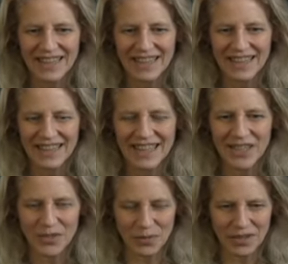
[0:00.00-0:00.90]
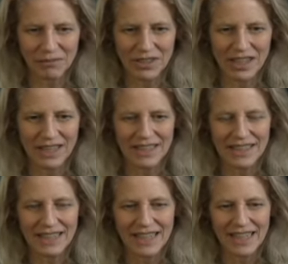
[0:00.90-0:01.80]
Leanie's world, we'll call
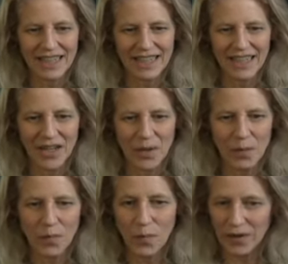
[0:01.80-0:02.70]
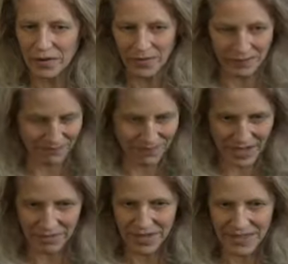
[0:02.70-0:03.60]
it, where
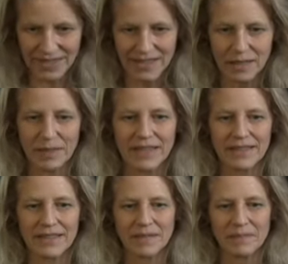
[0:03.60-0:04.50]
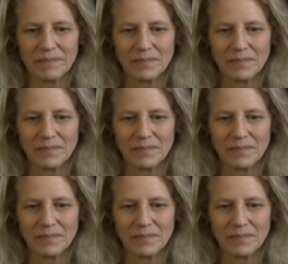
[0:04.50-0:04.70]
everything is telepathic.